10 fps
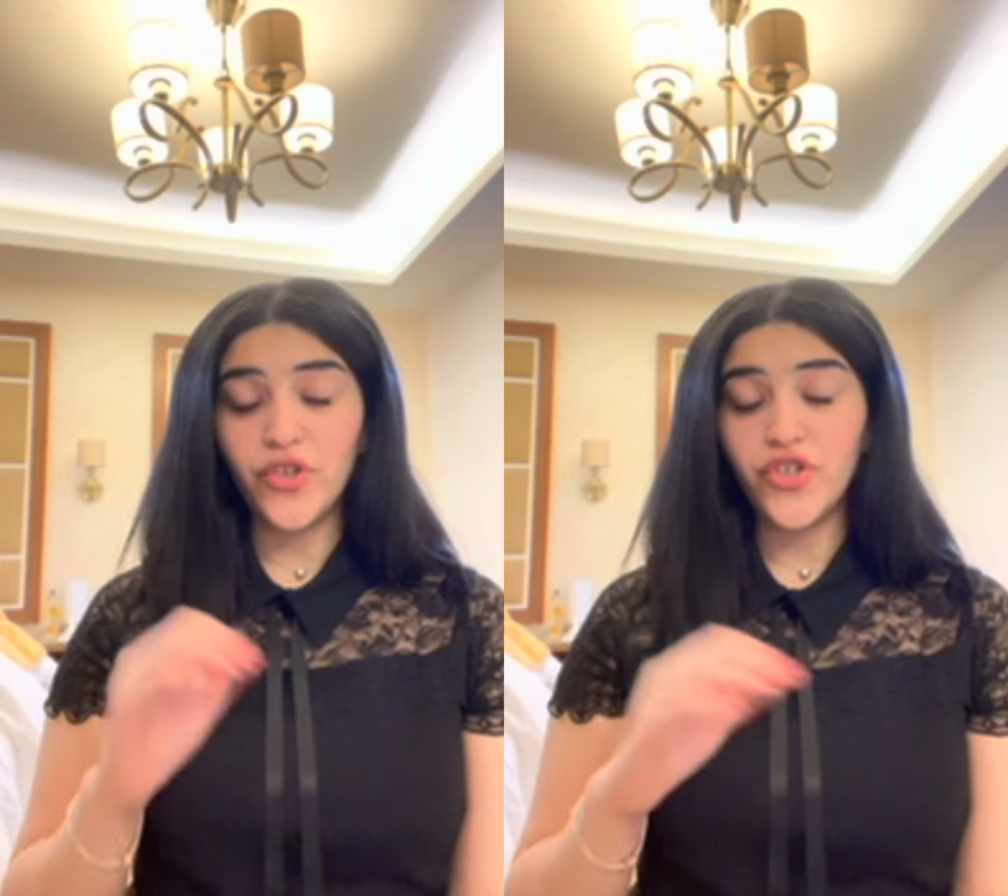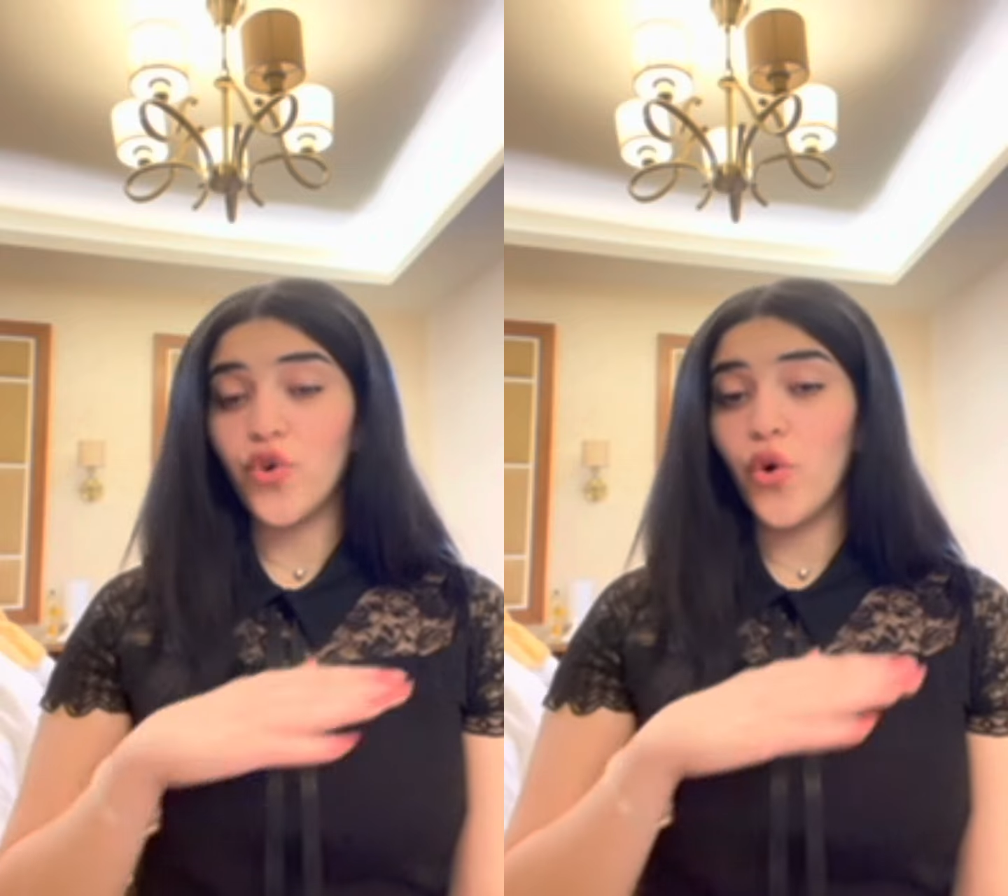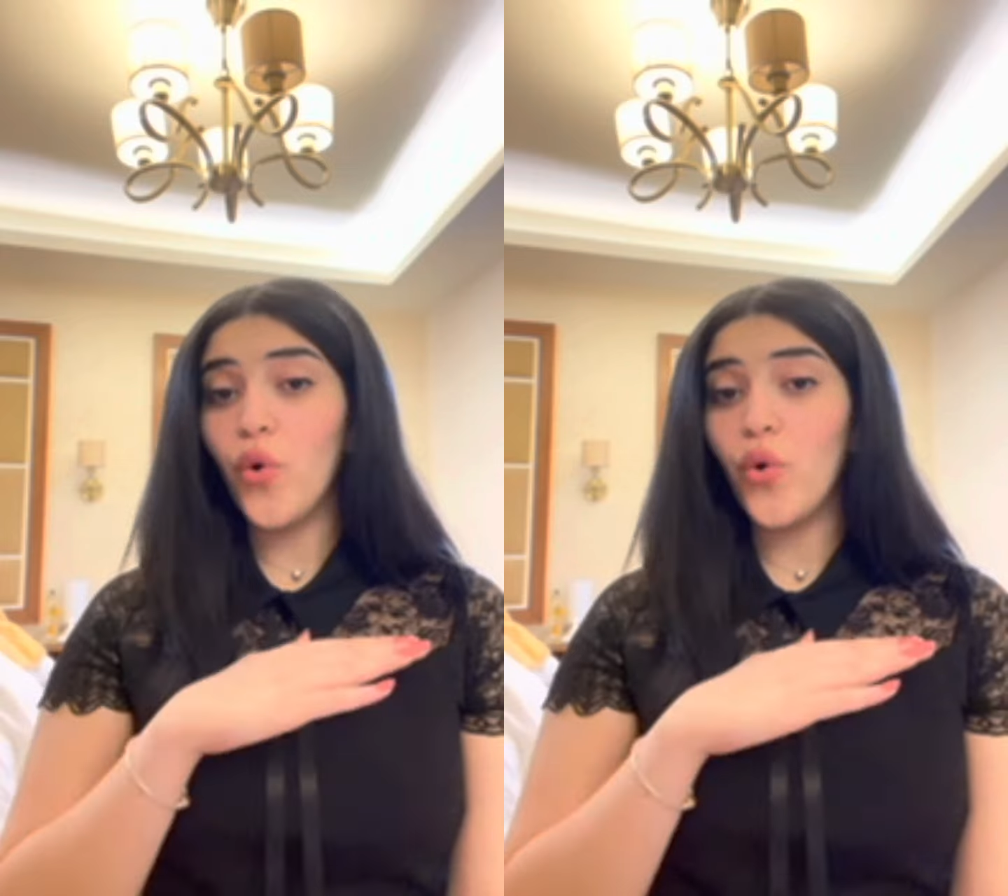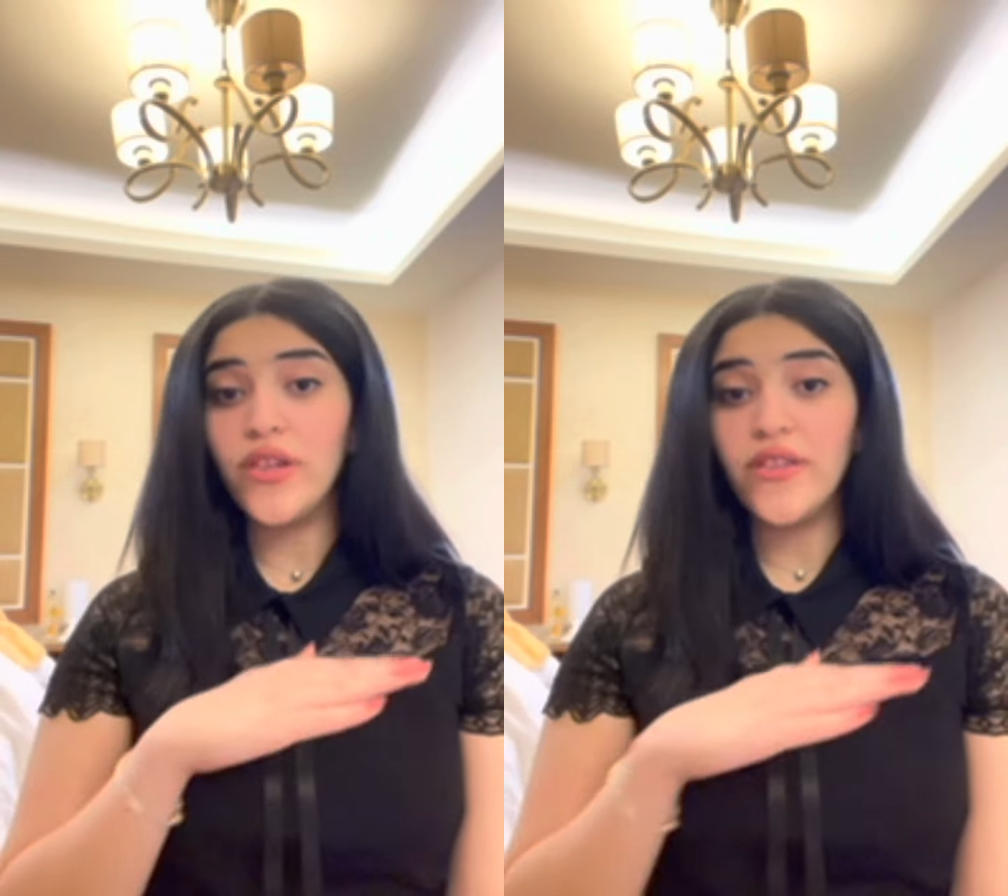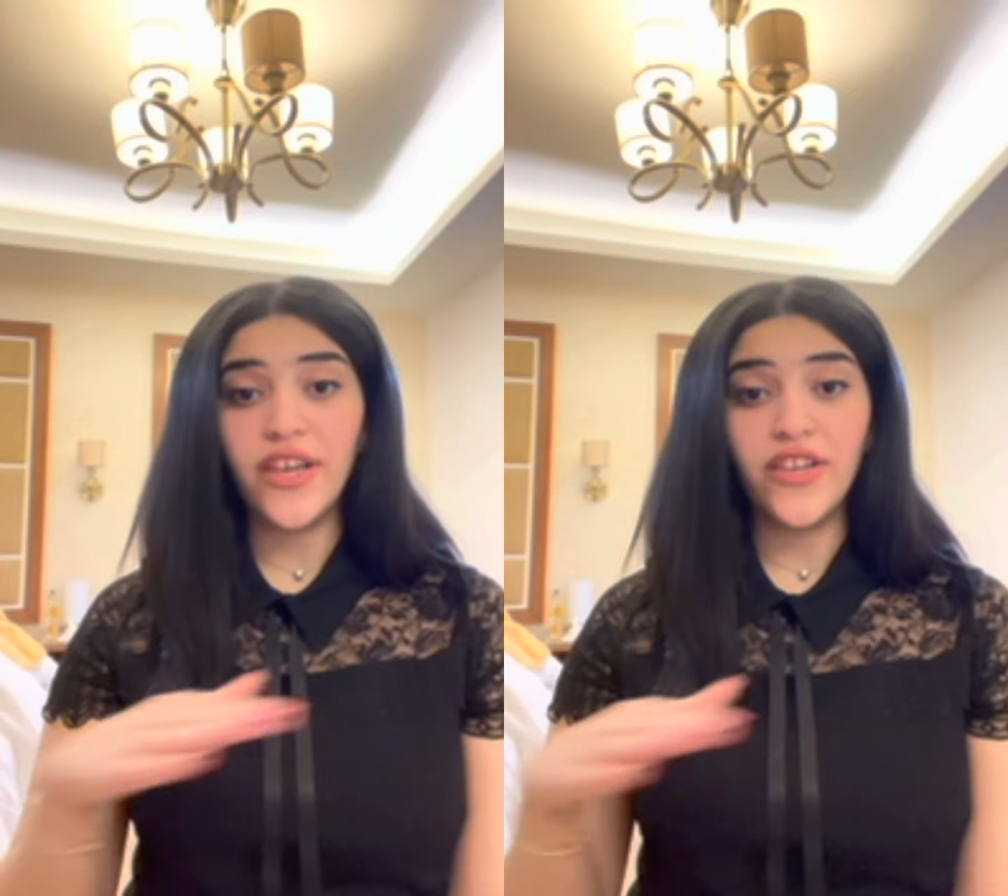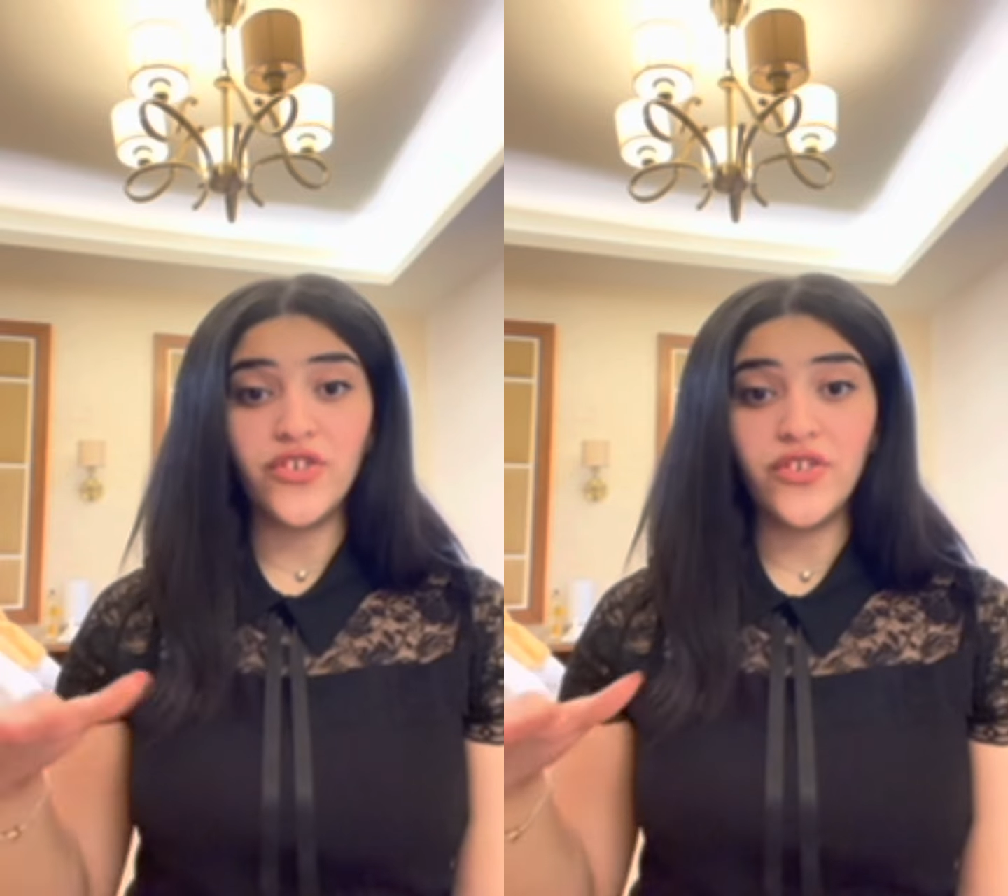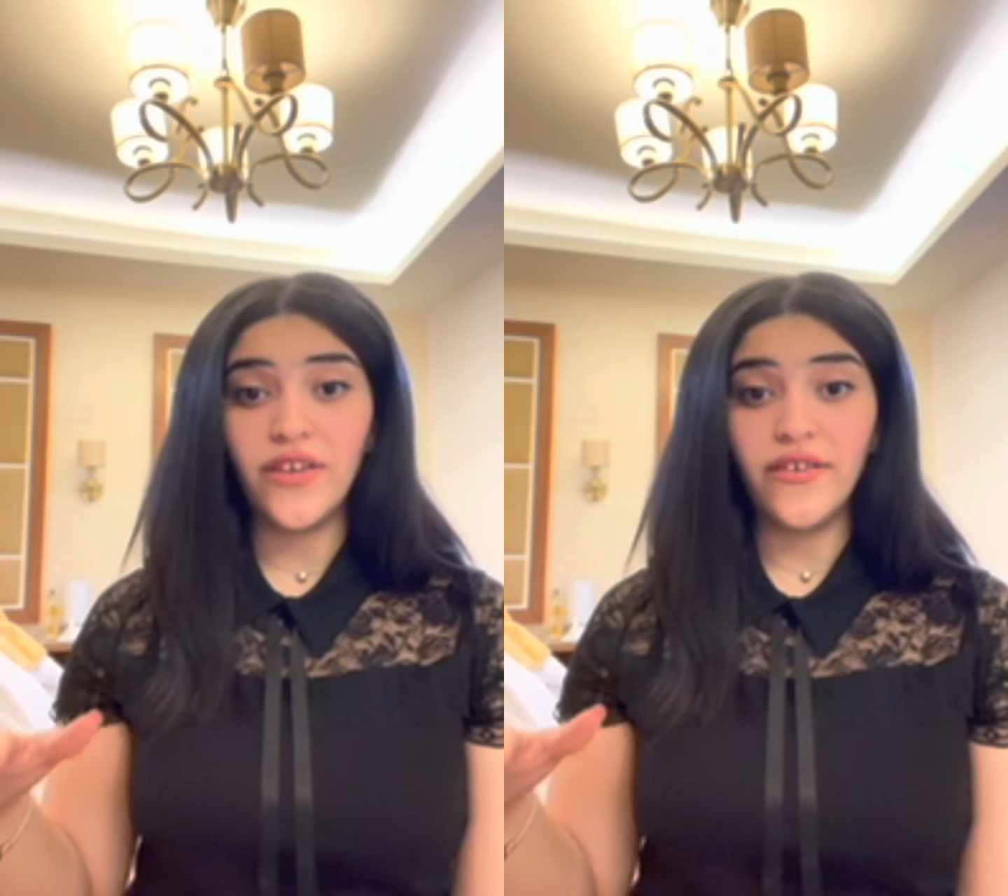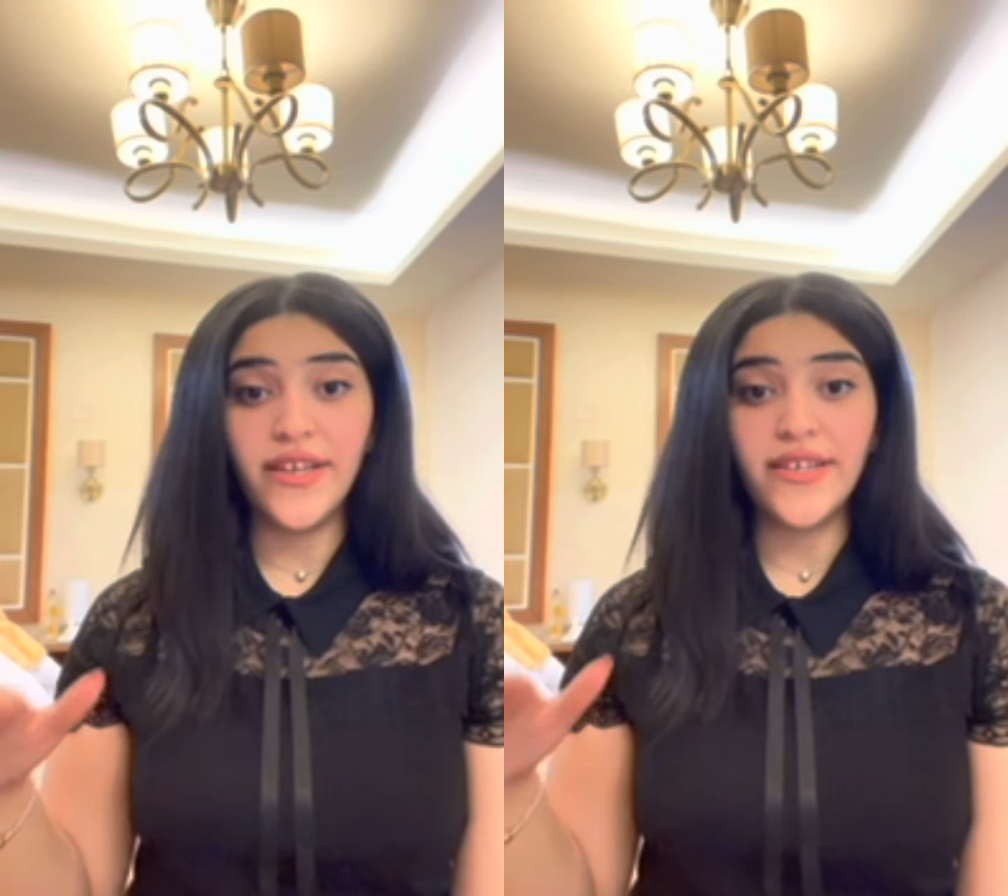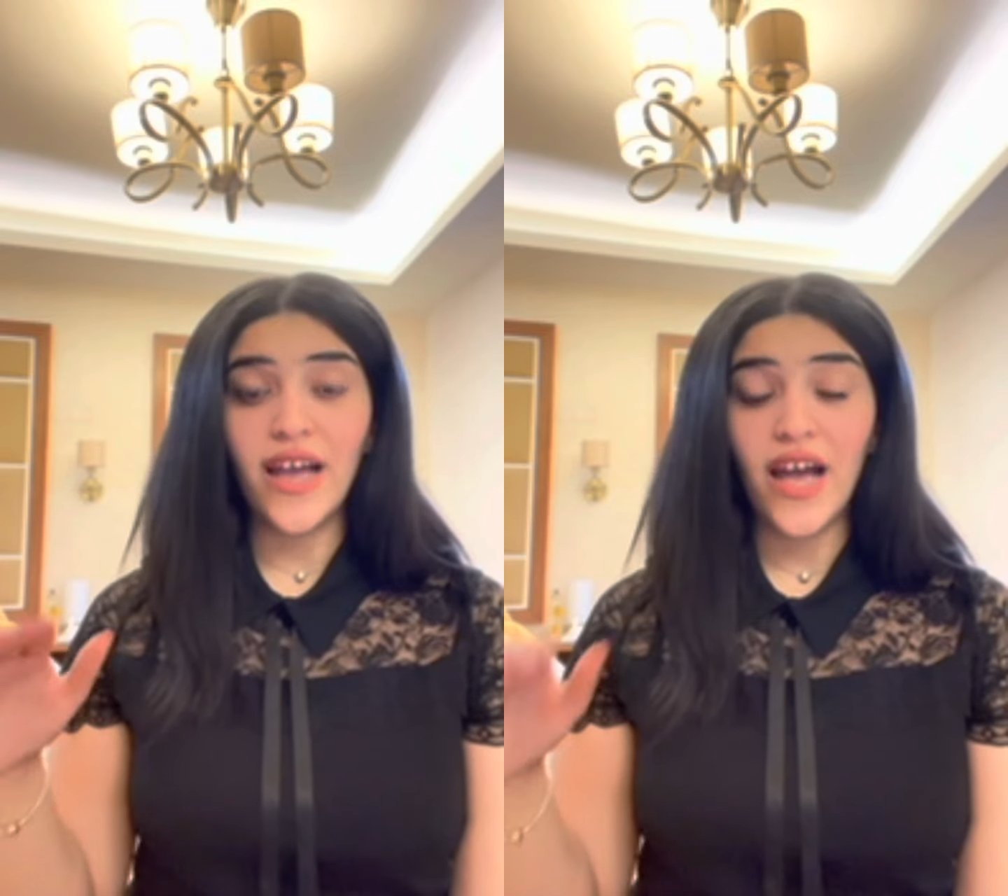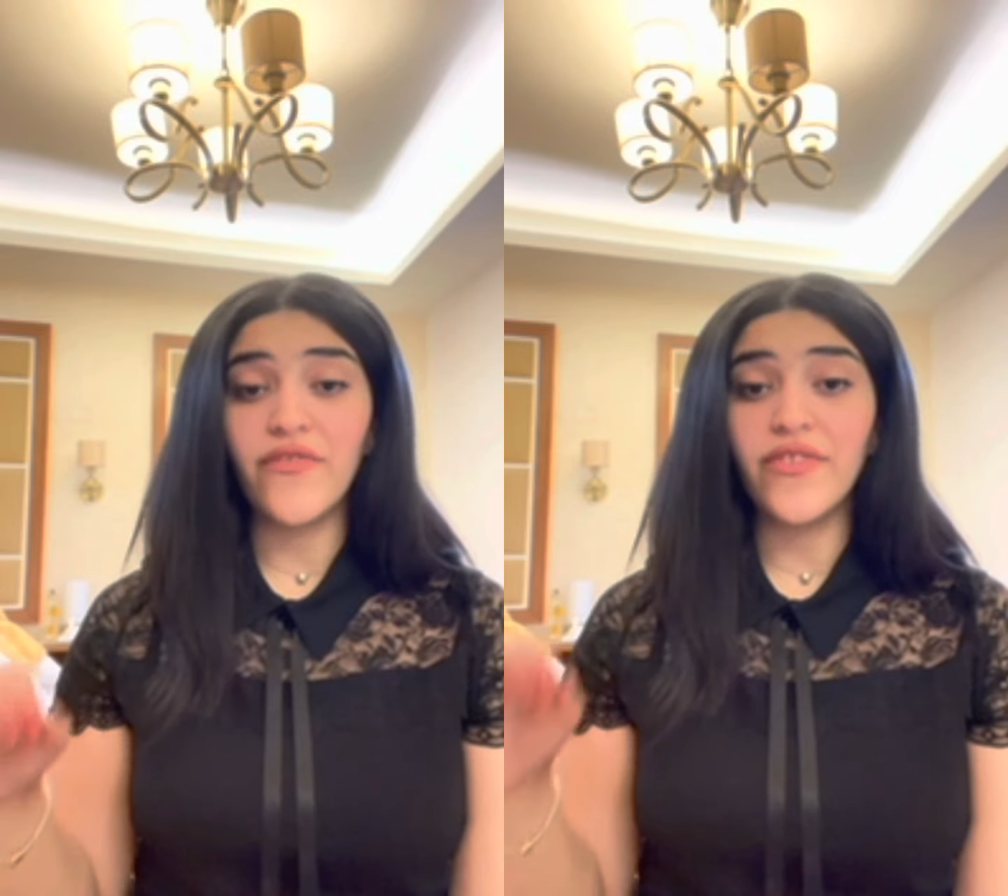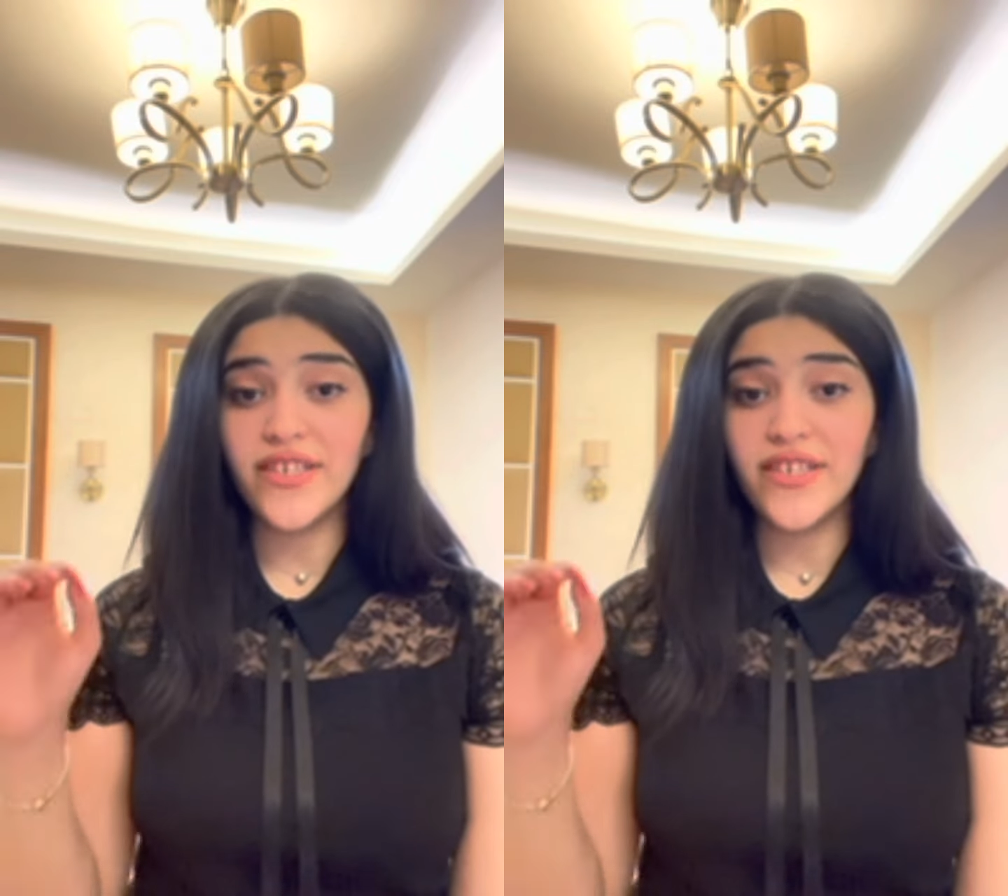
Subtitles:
all the engineerings have the